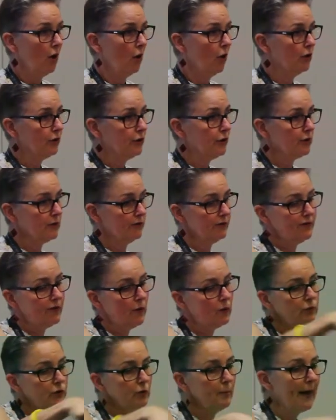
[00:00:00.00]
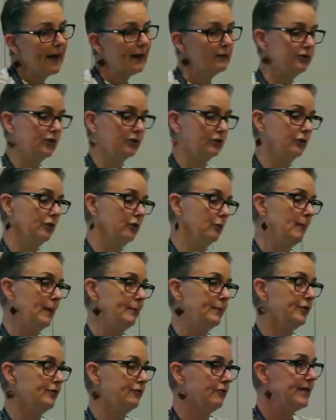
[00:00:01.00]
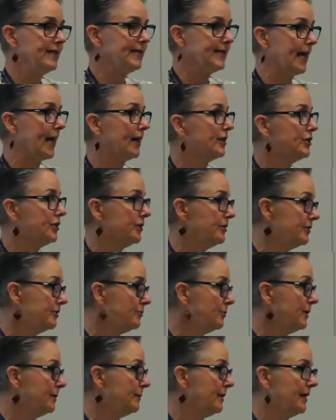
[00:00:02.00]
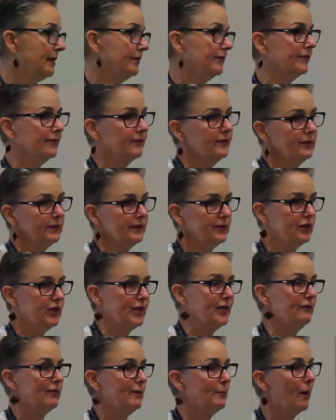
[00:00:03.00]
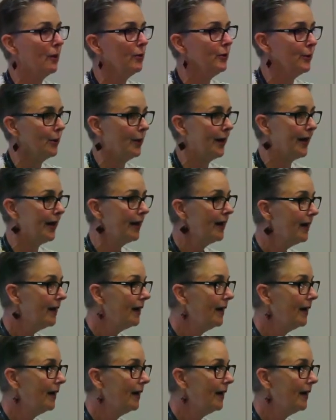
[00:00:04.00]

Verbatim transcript: or you can fold them out so you've got maybe three sections with a bit of jiggery pokery.